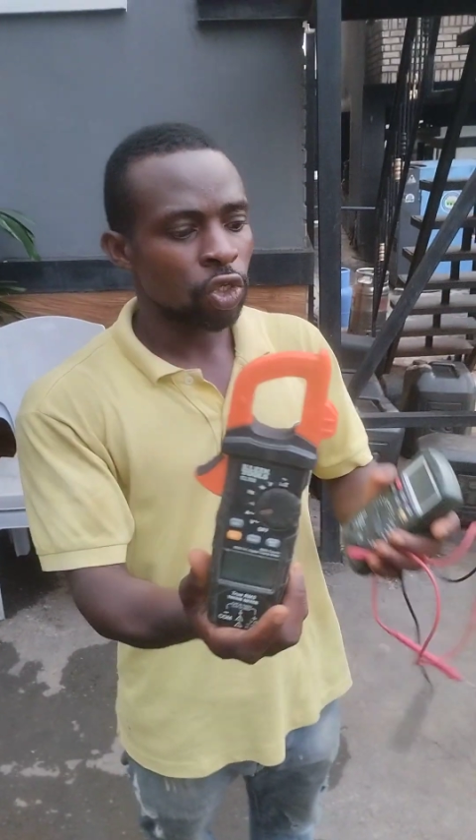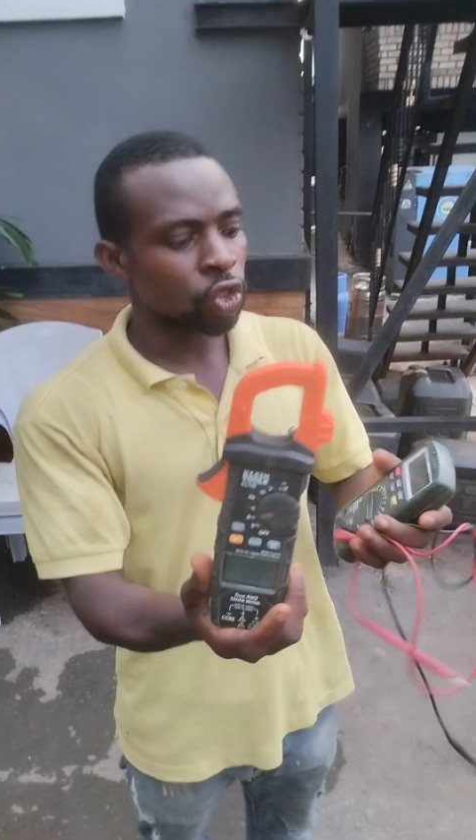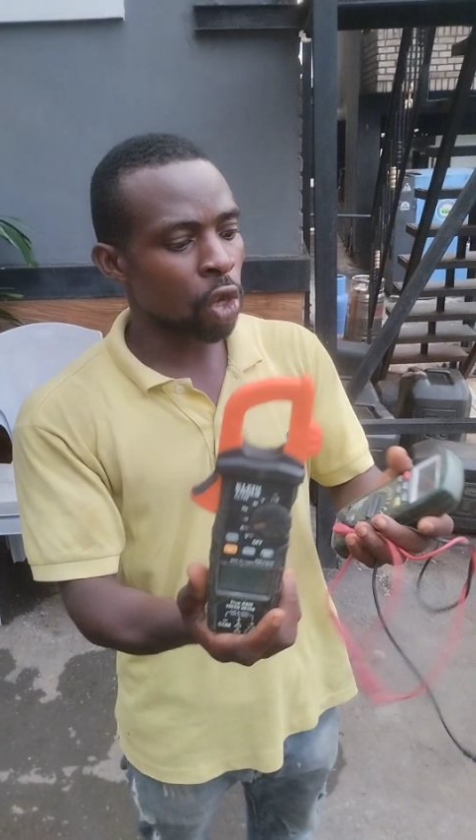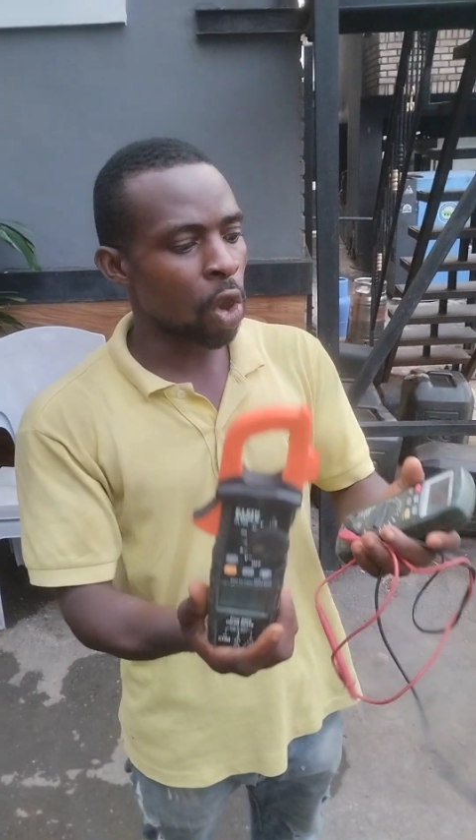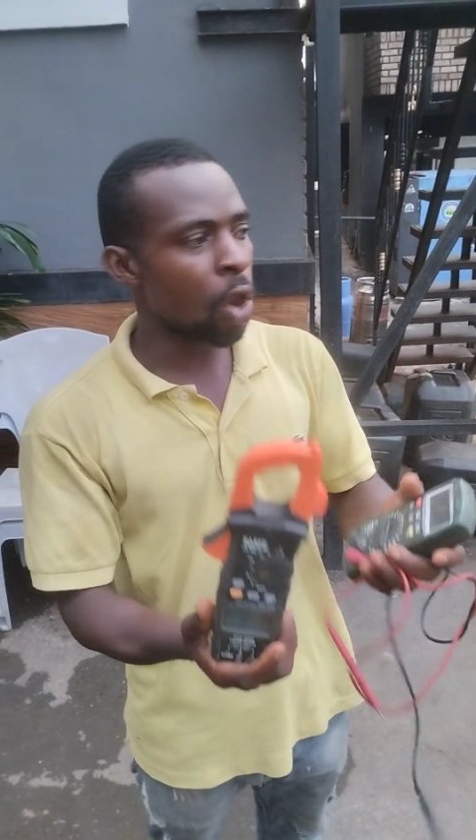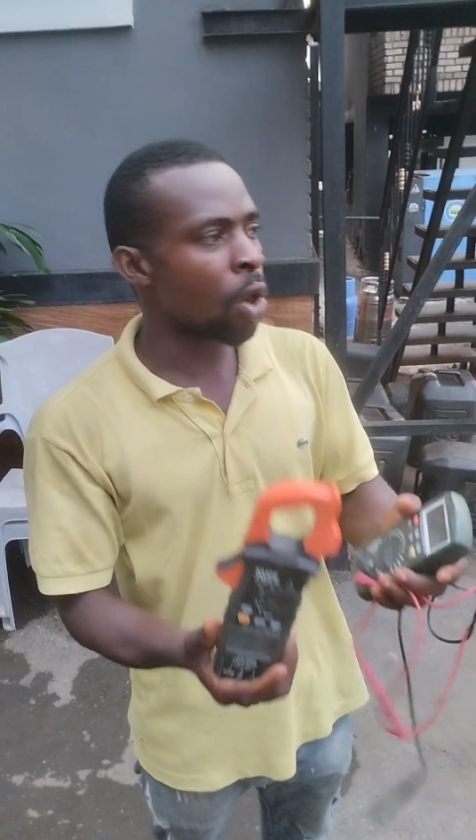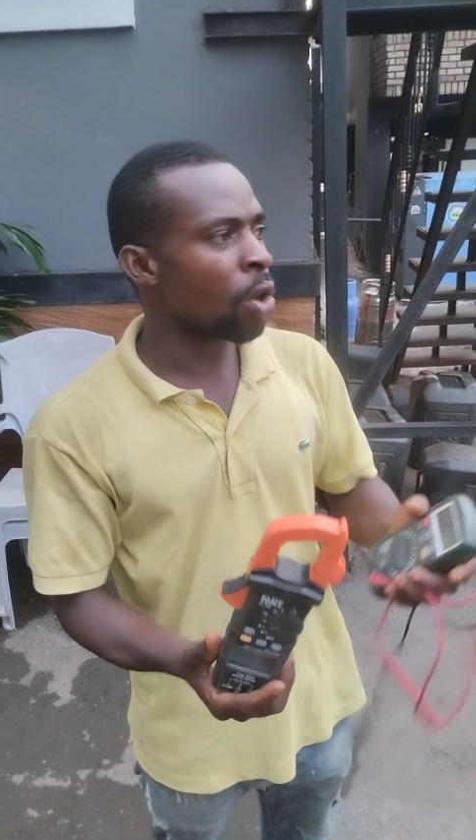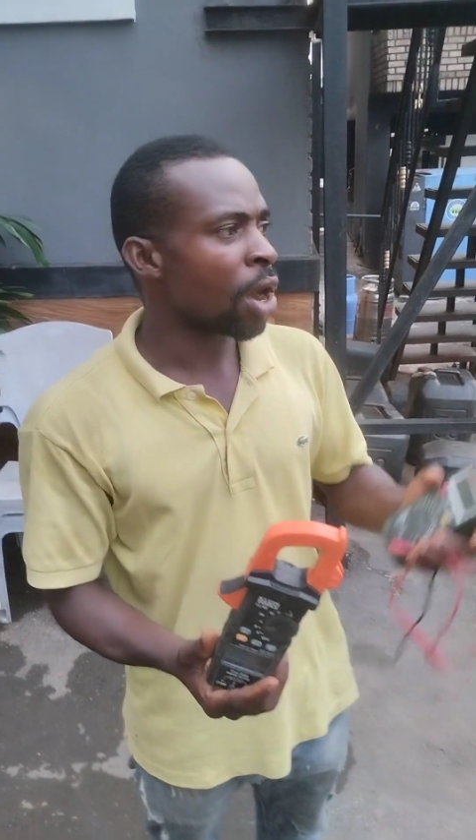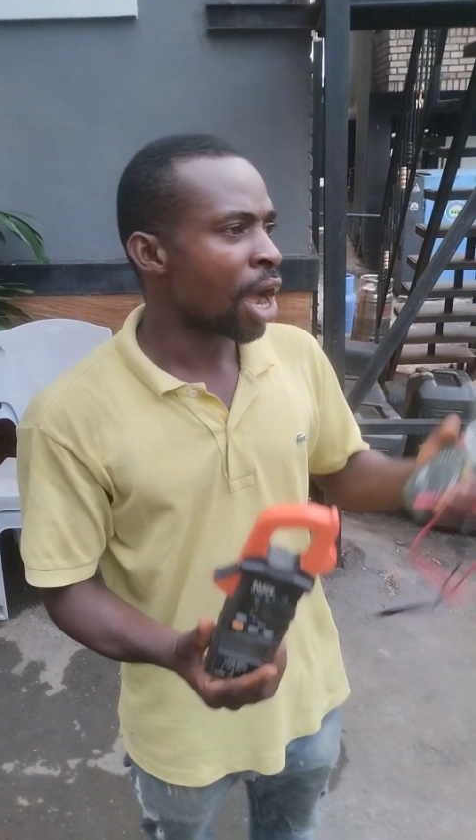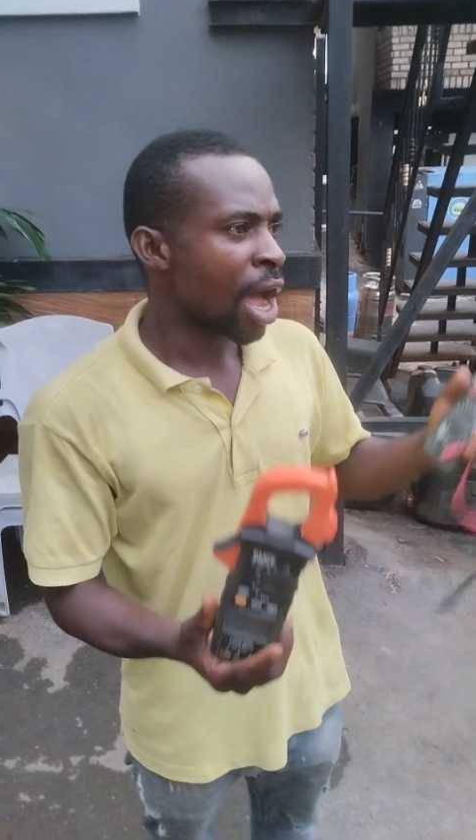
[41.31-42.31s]
So
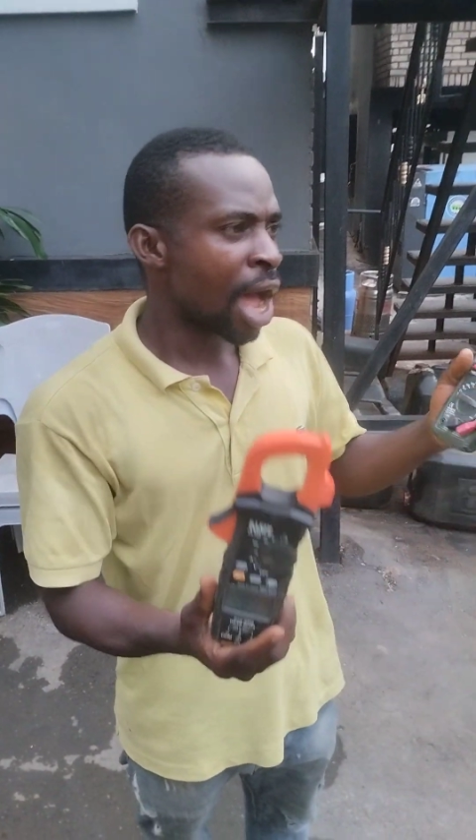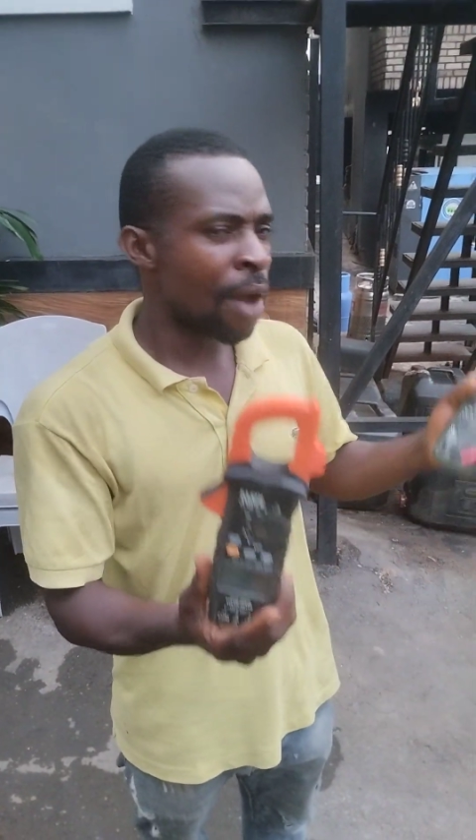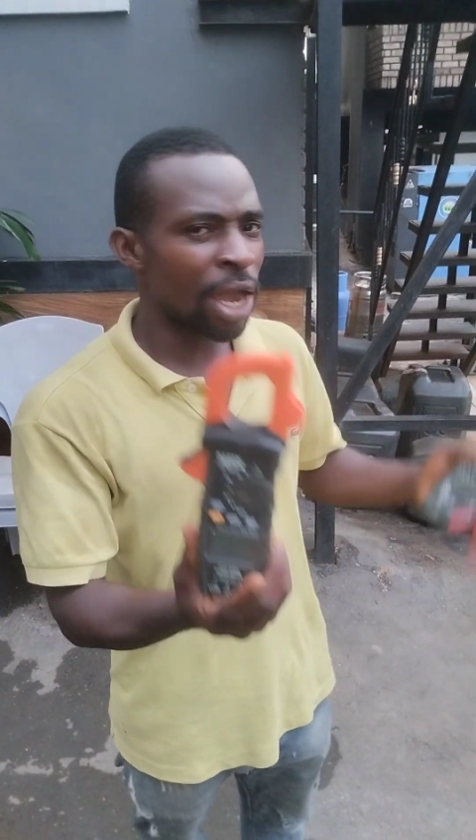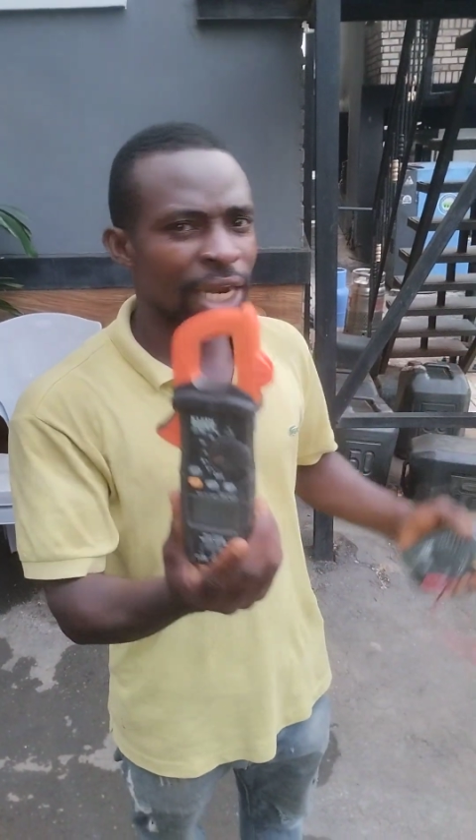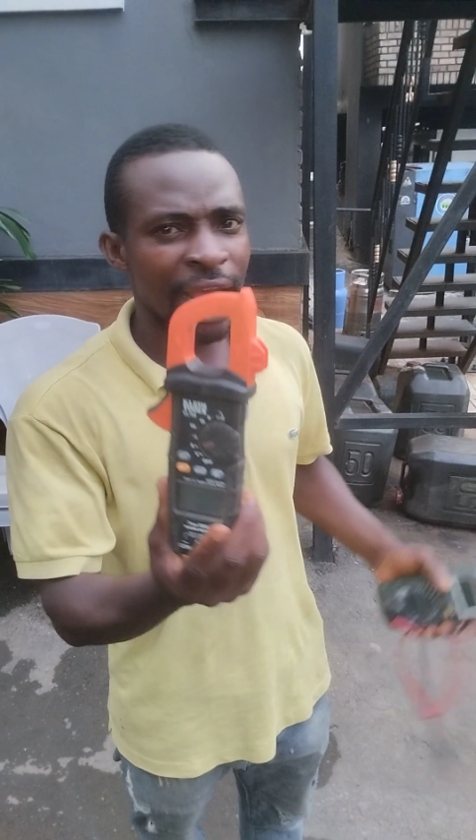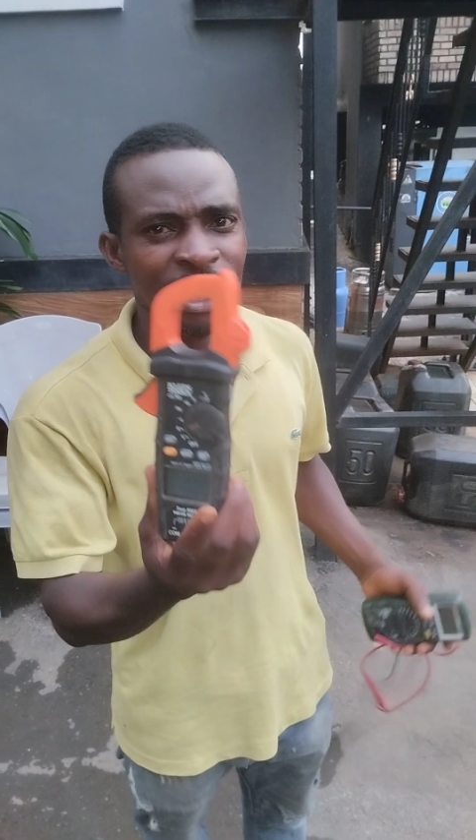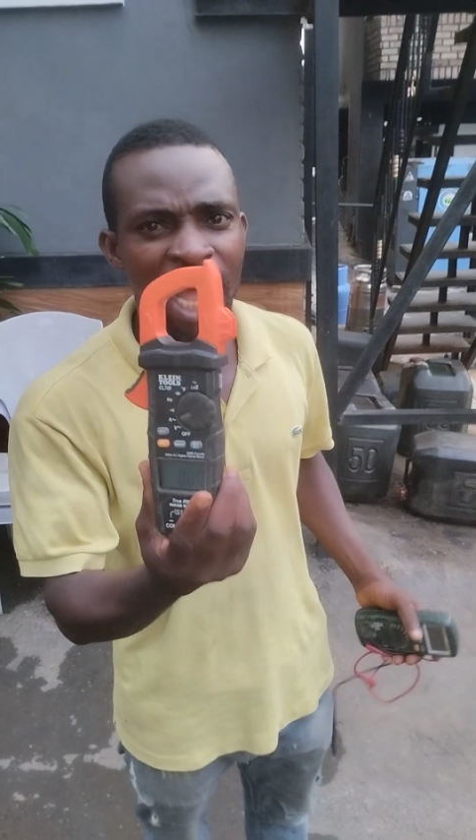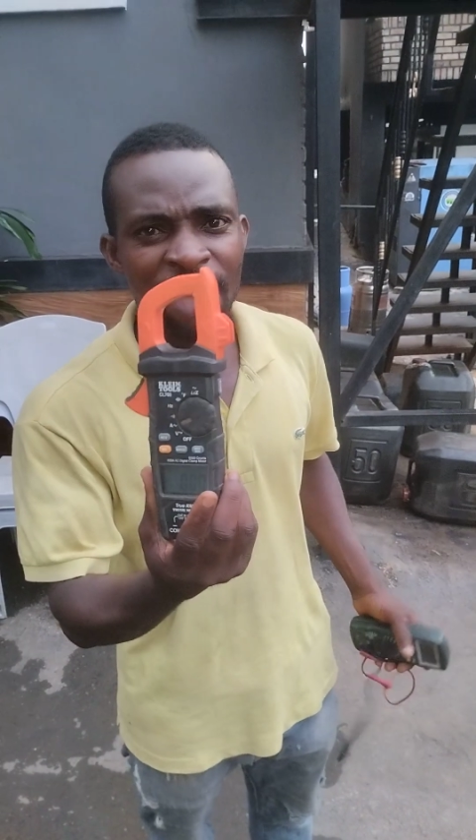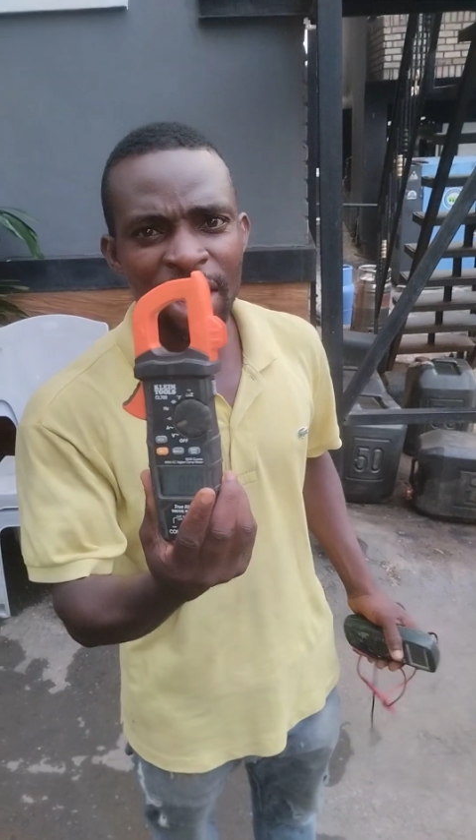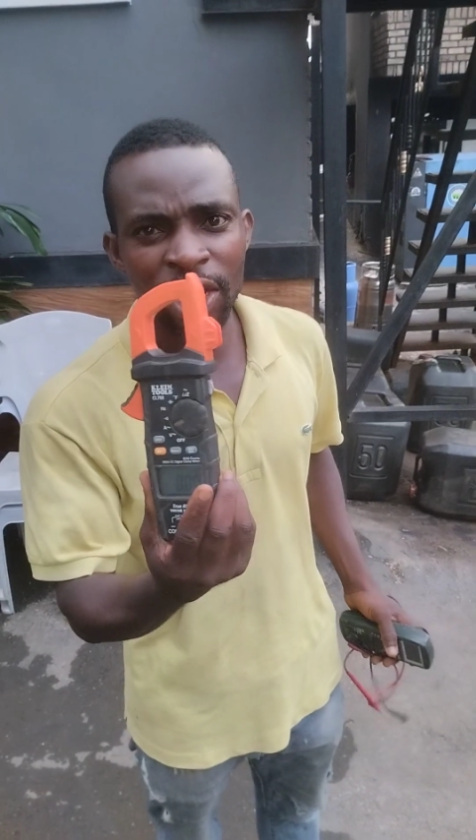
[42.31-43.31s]
our client
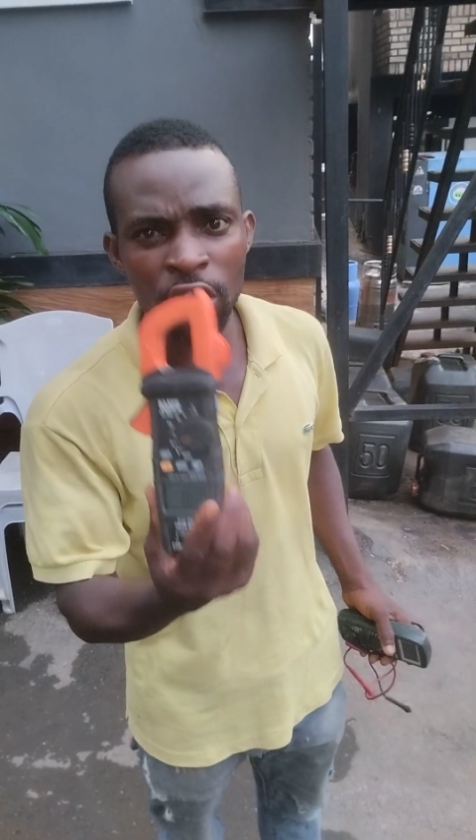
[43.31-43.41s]
have an